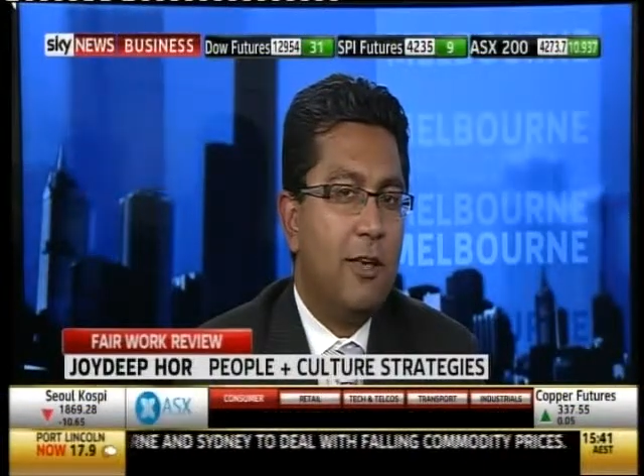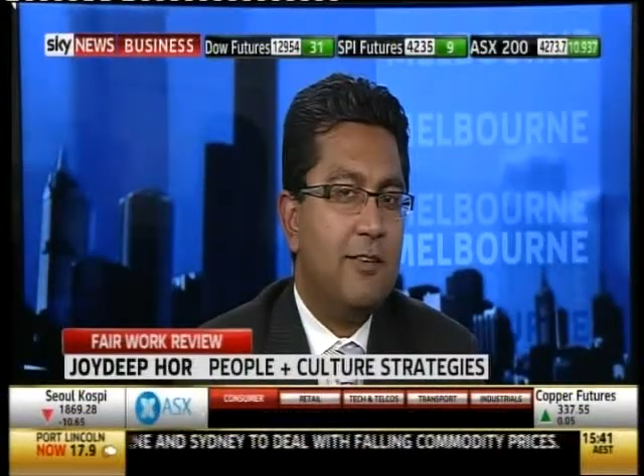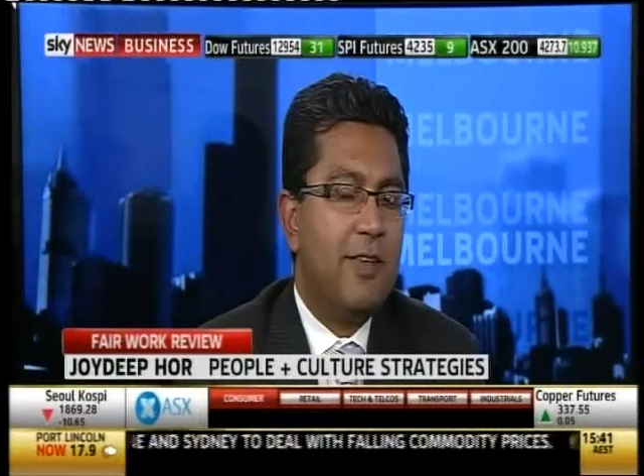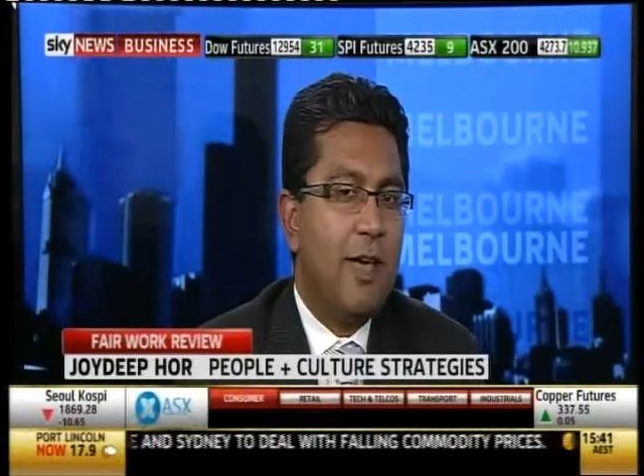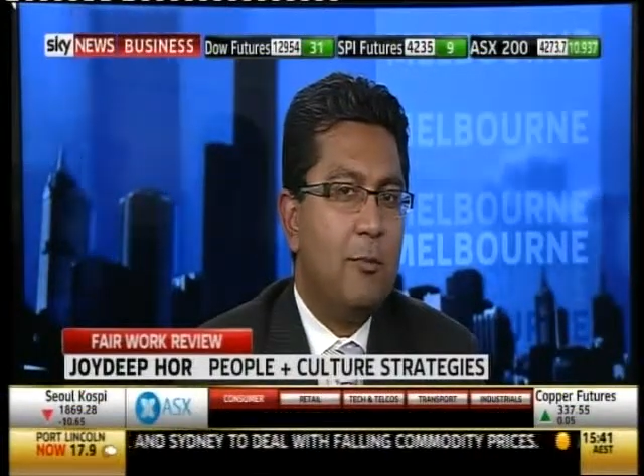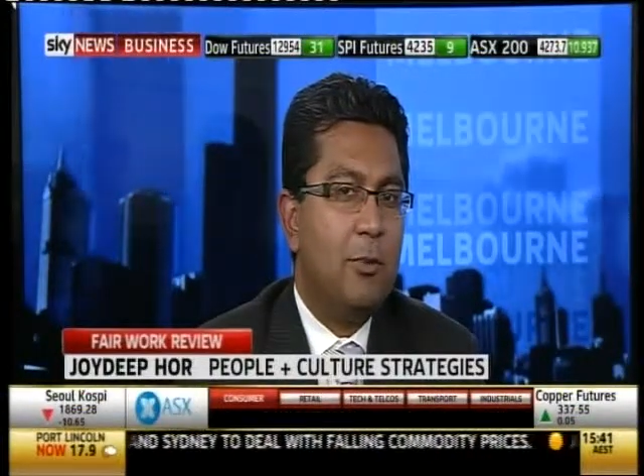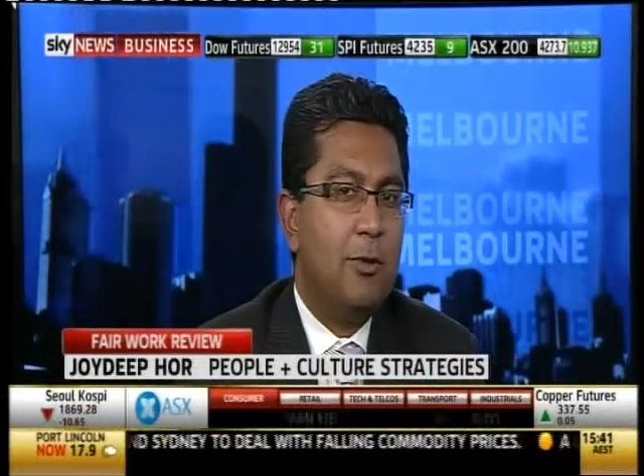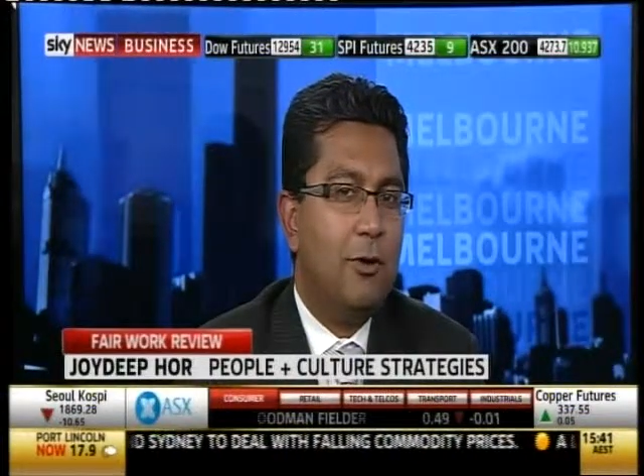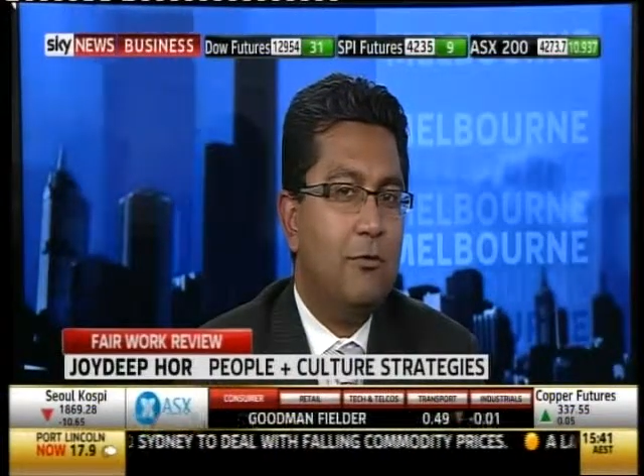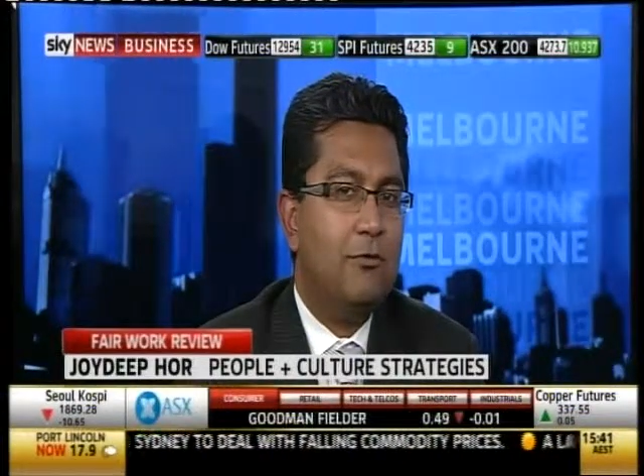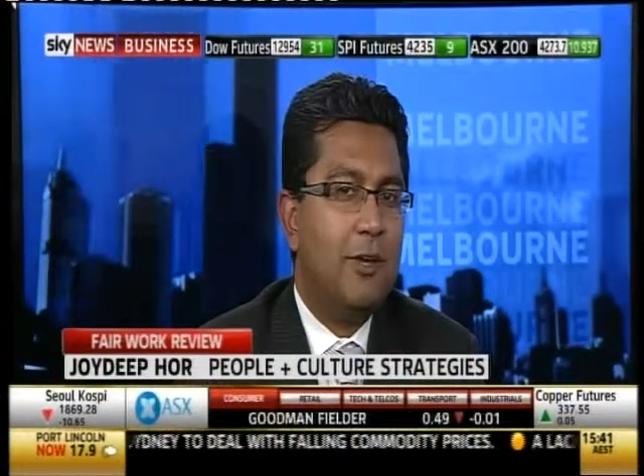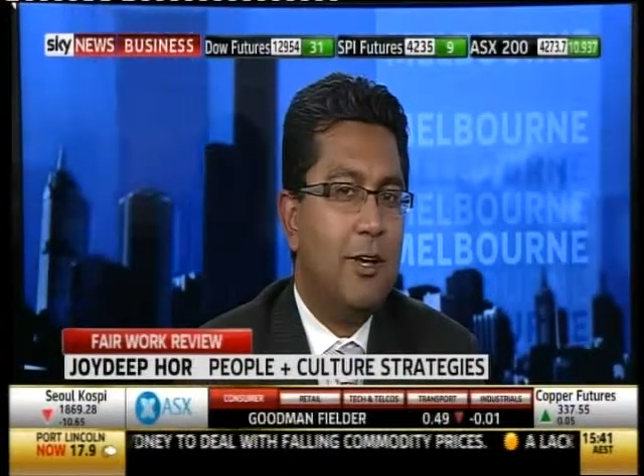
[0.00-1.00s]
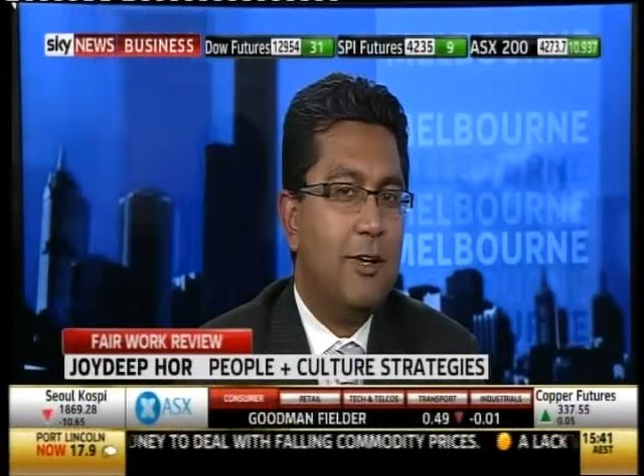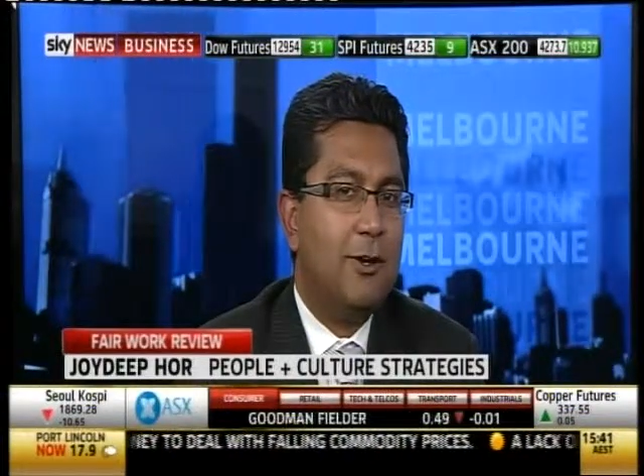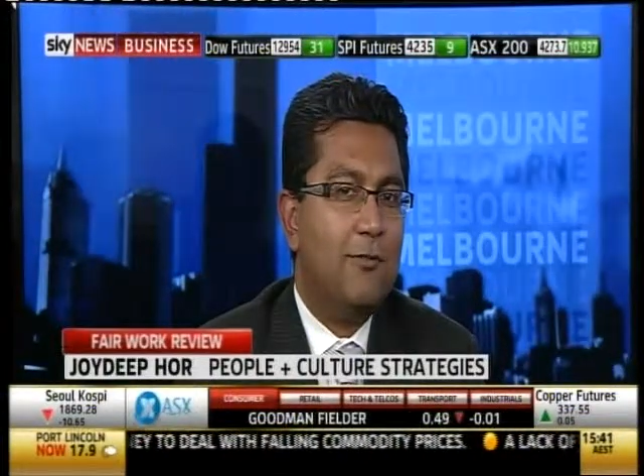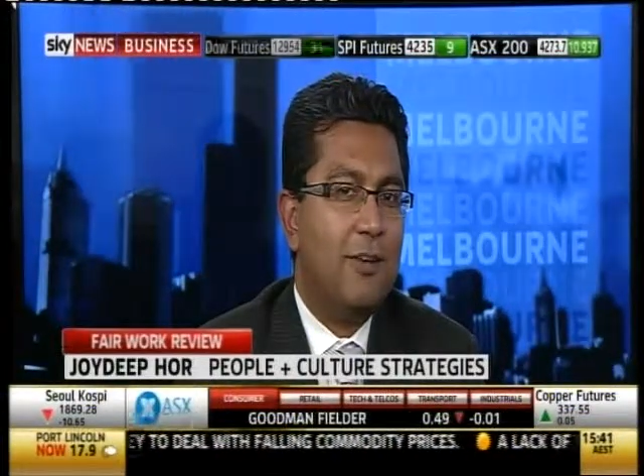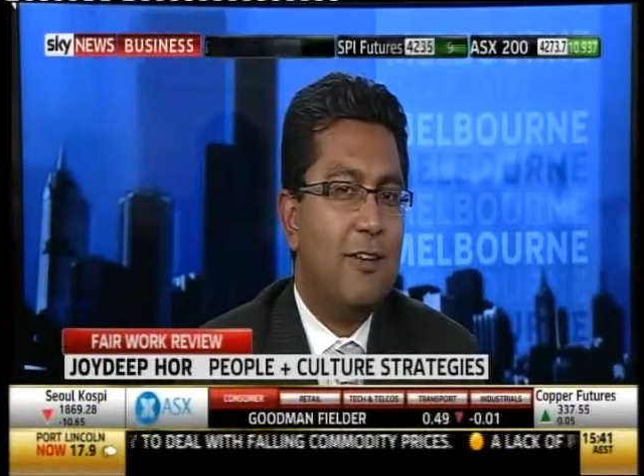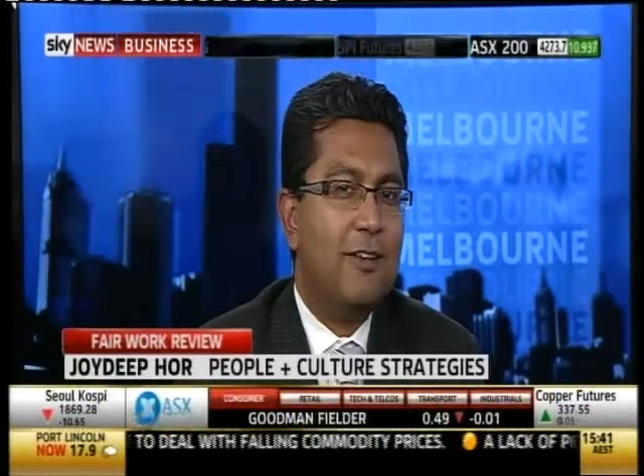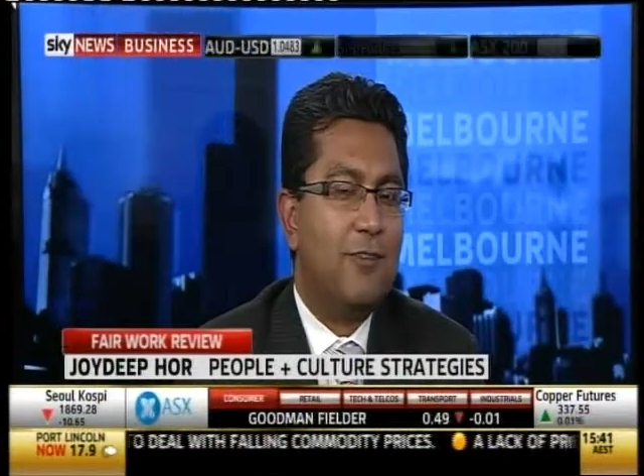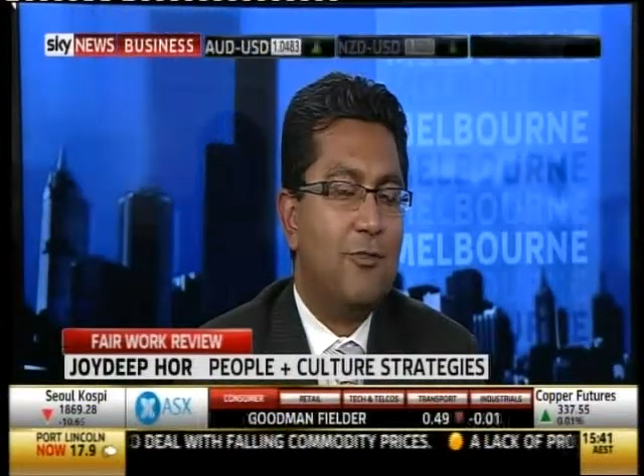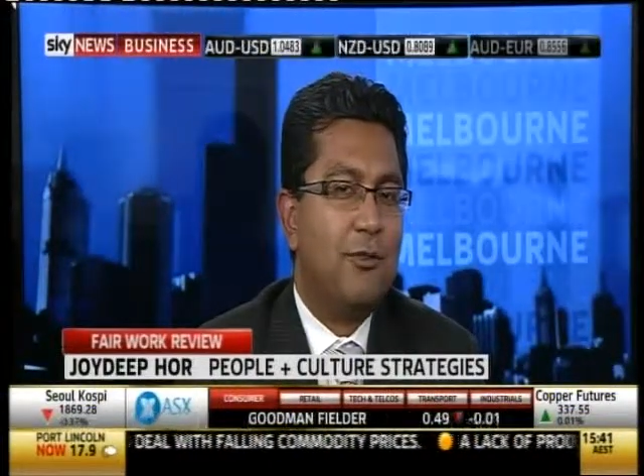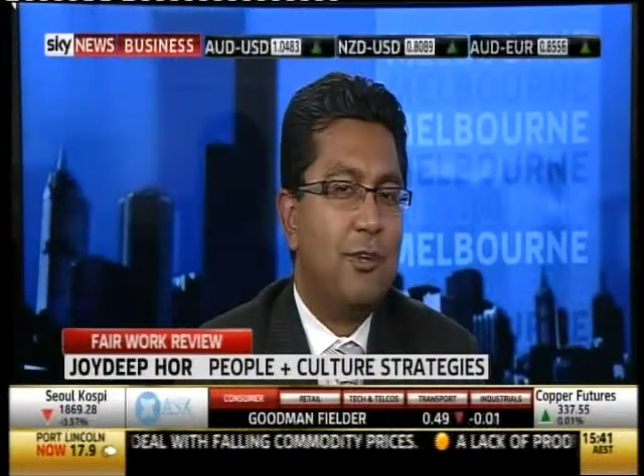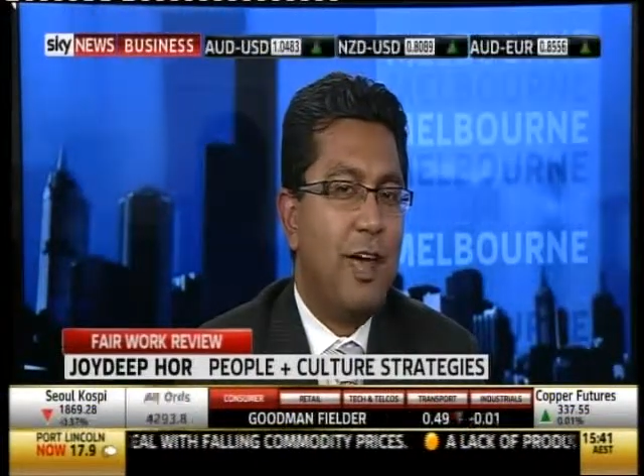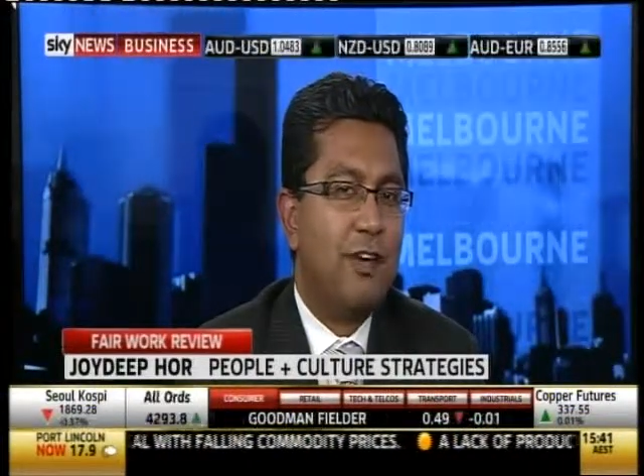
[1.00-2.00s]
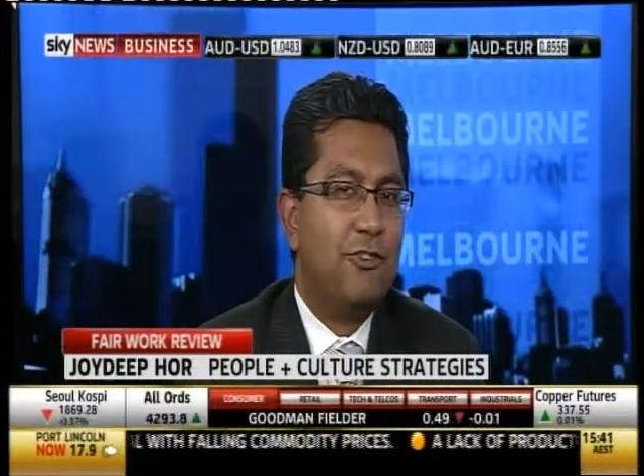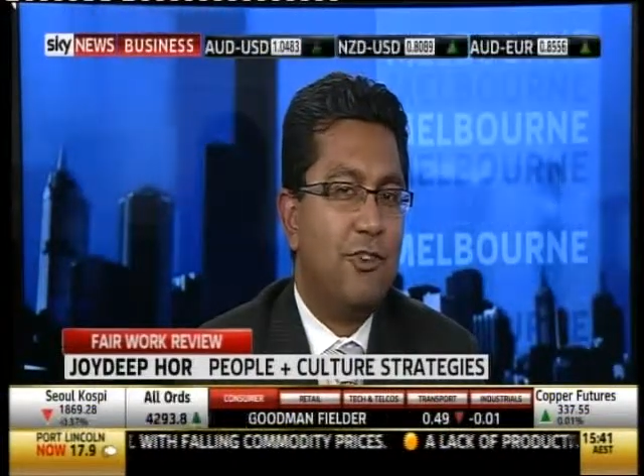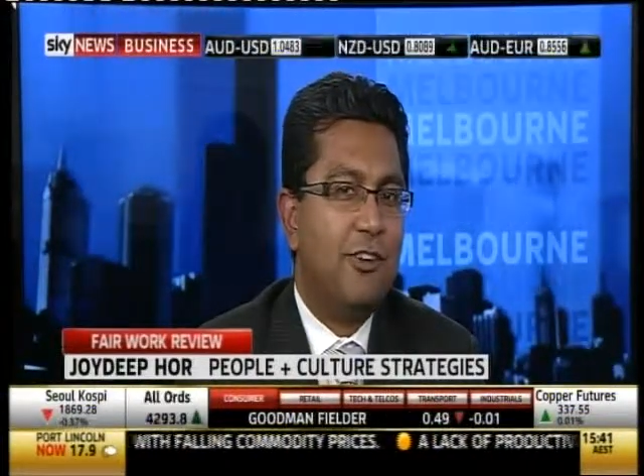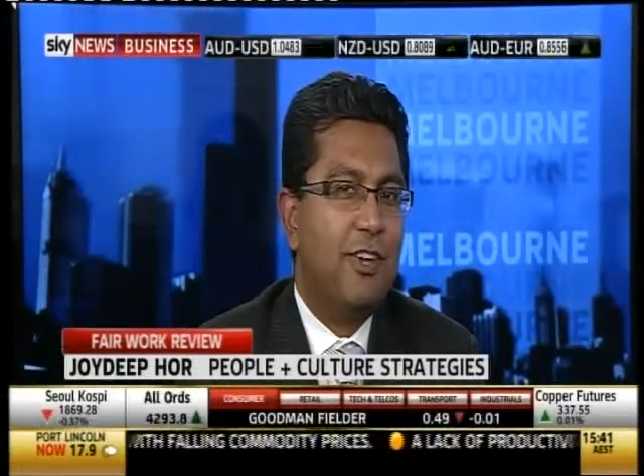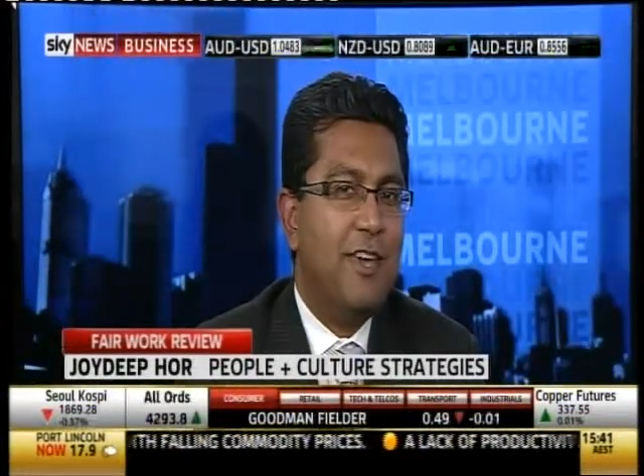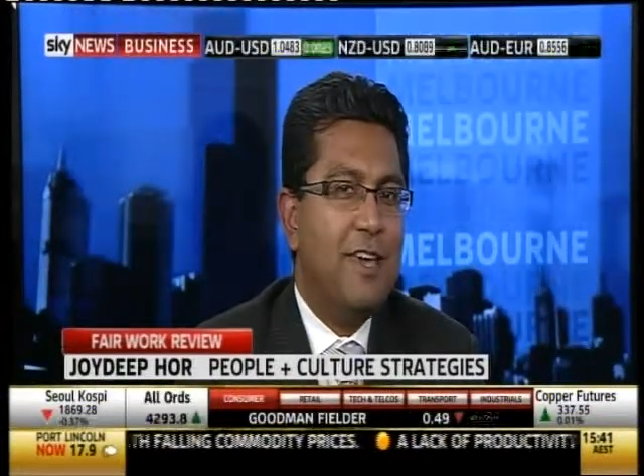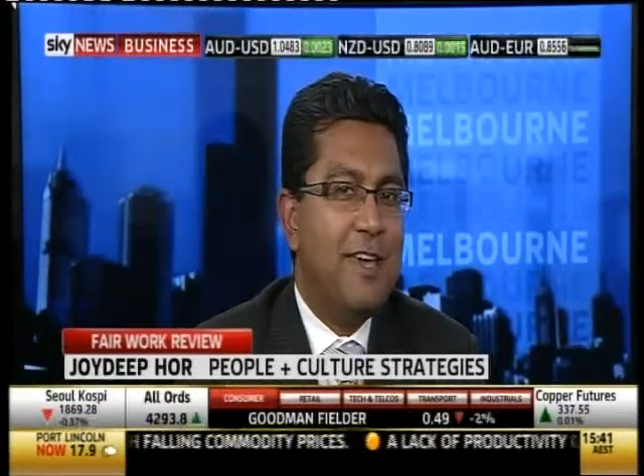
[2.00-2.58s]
example of industrial action